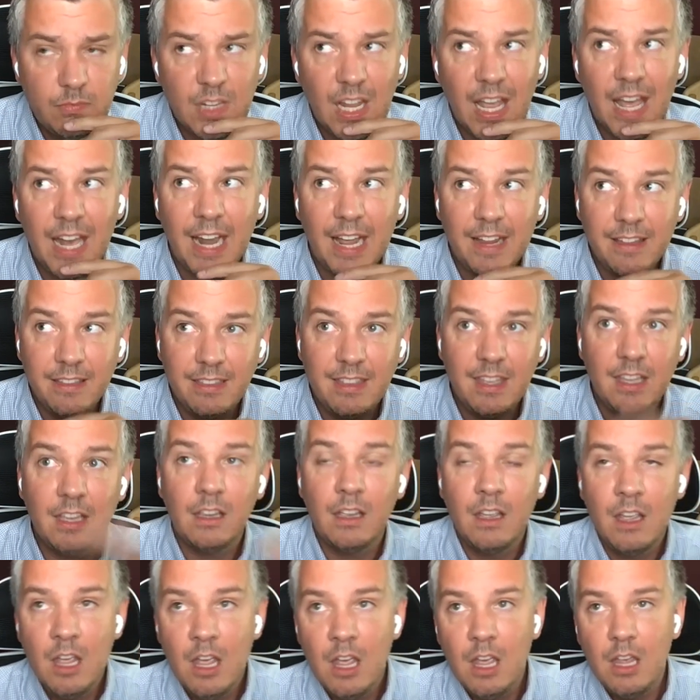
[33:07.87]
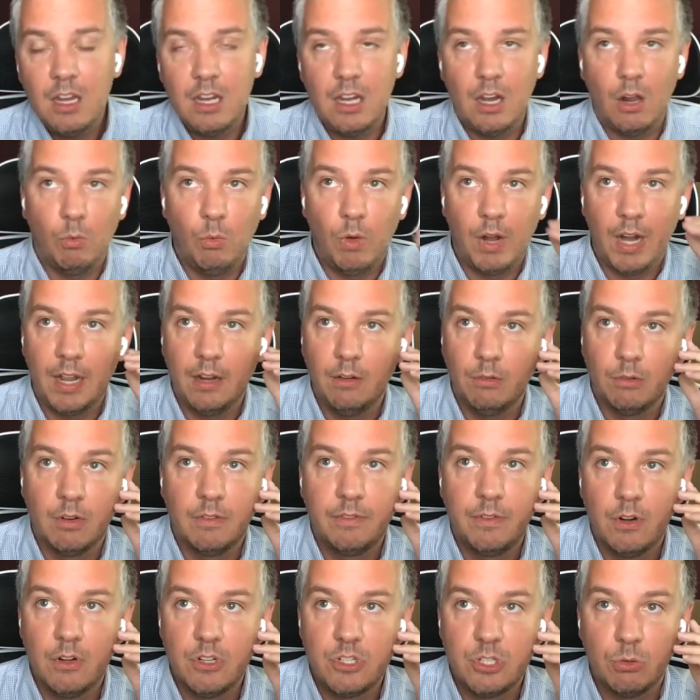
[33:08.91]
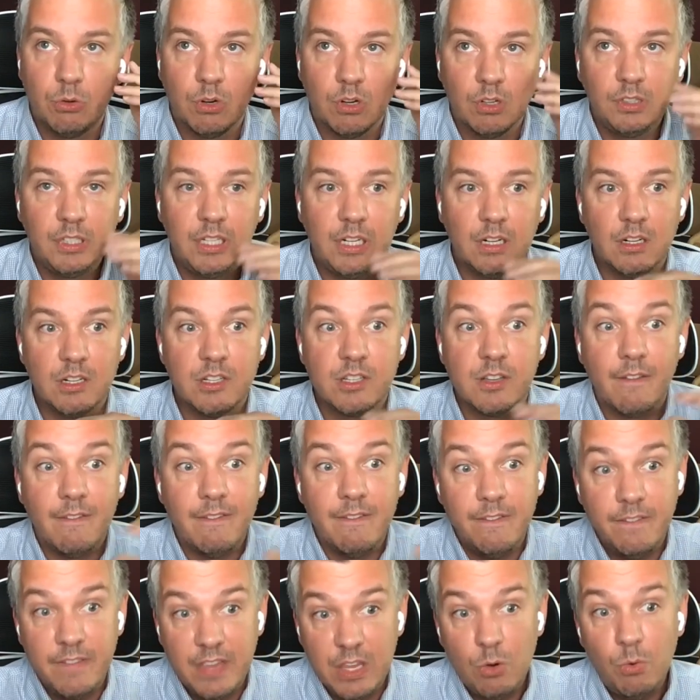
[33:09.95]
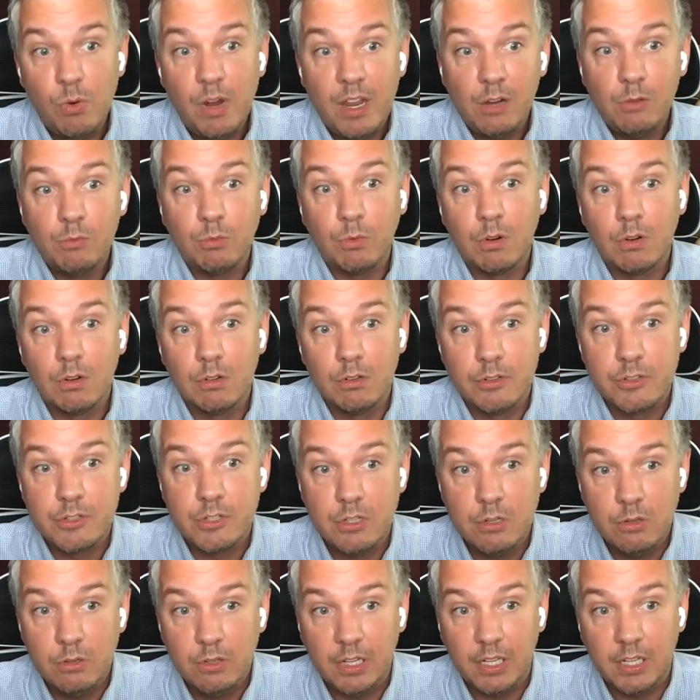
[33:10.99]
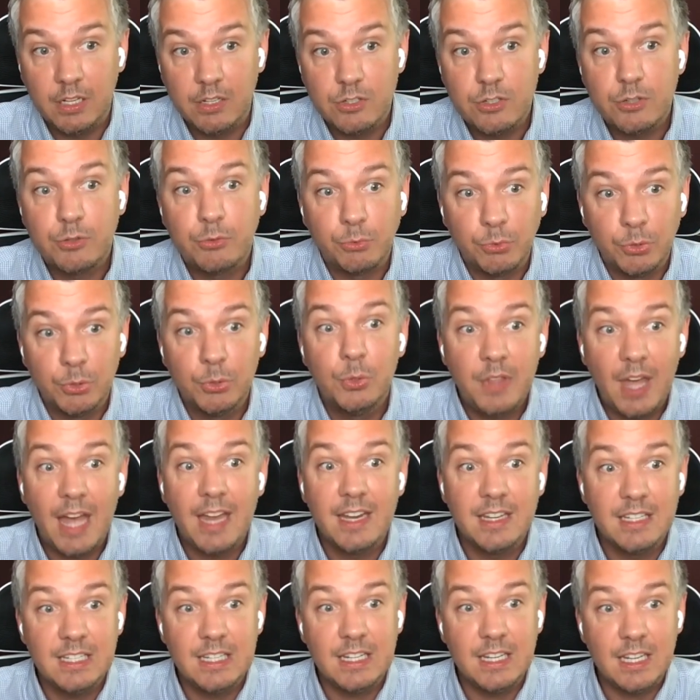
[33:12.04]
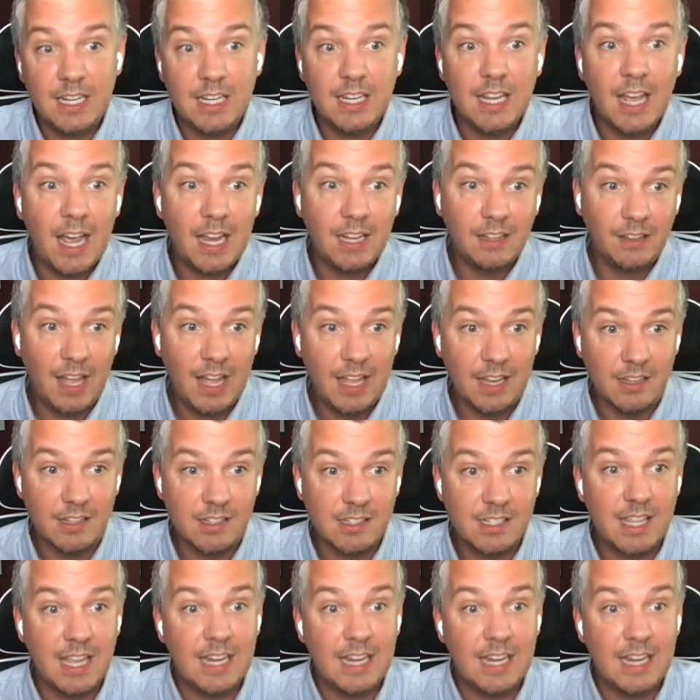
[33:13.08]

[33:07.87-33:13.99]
And I think, what I referred to earlier is viewing rural students through that DEI lens.